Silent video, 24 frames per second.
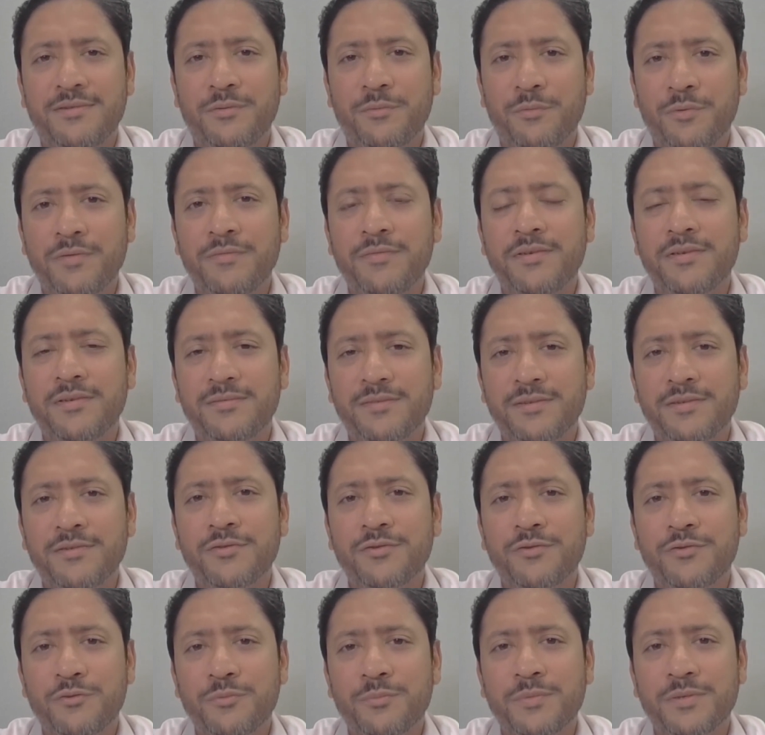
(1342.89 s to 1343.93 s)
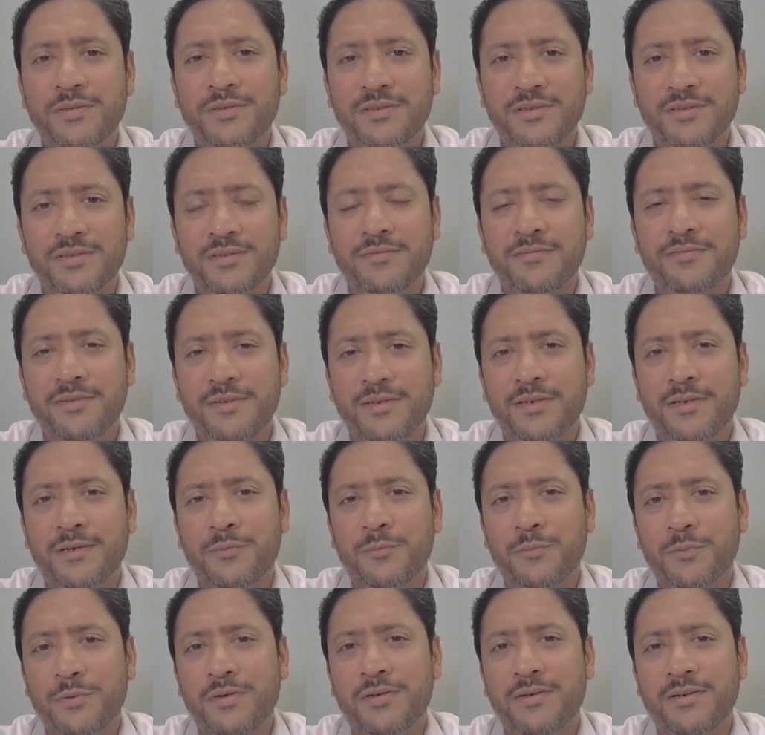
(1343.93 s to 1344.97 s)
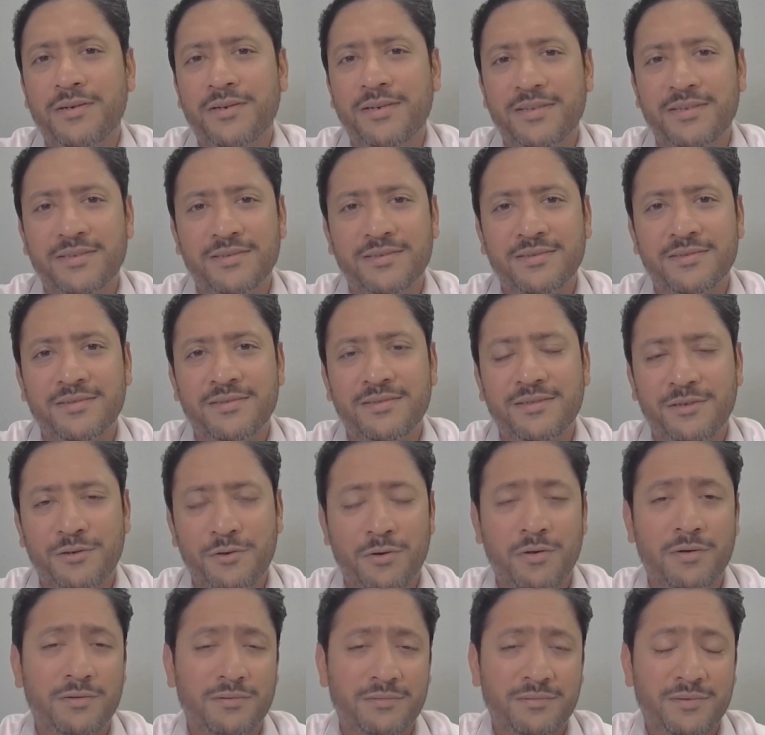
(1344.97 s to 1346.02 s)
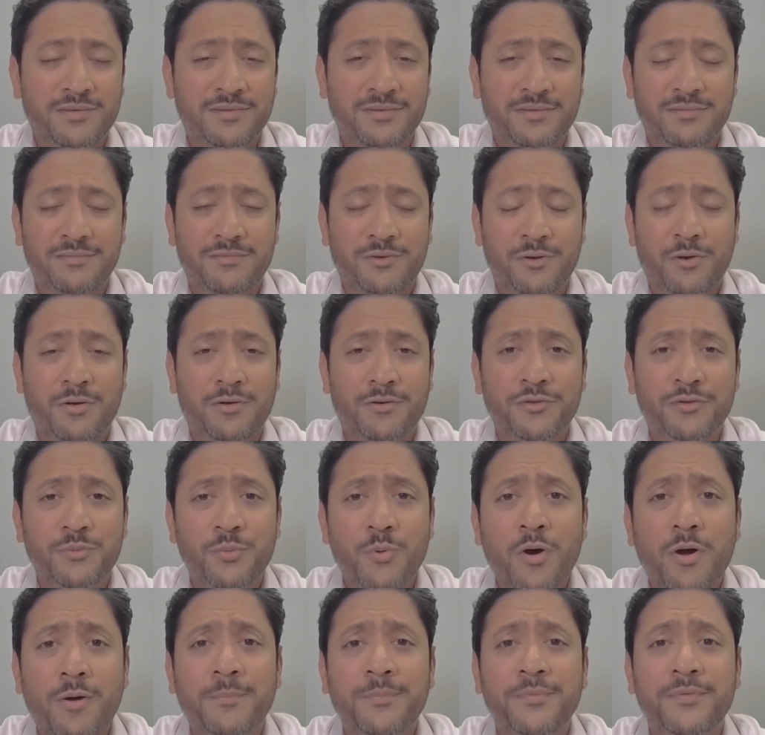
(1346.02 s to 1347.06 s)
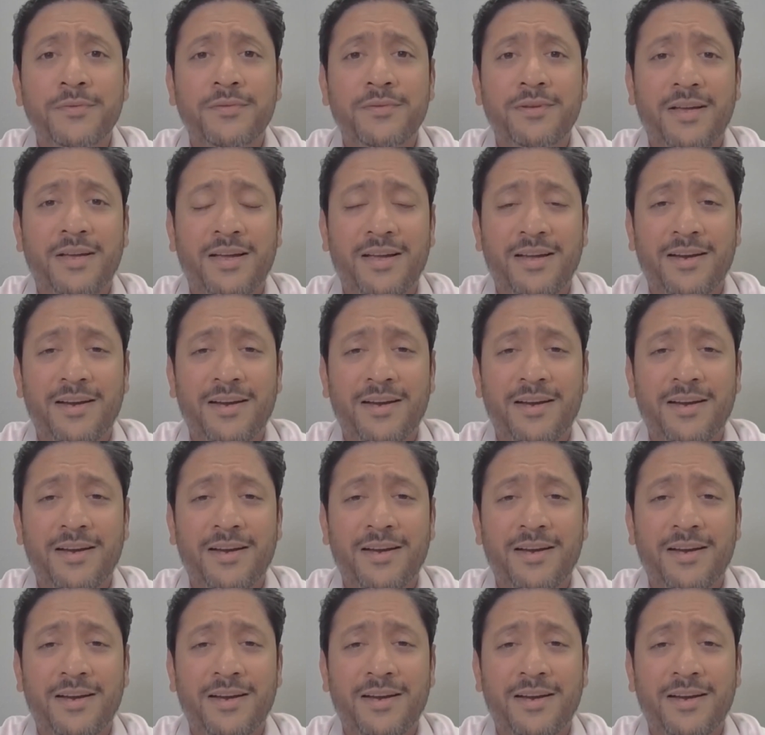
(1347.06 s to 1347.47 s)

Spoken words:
derivative instrument in the fiat world is dollar swaps.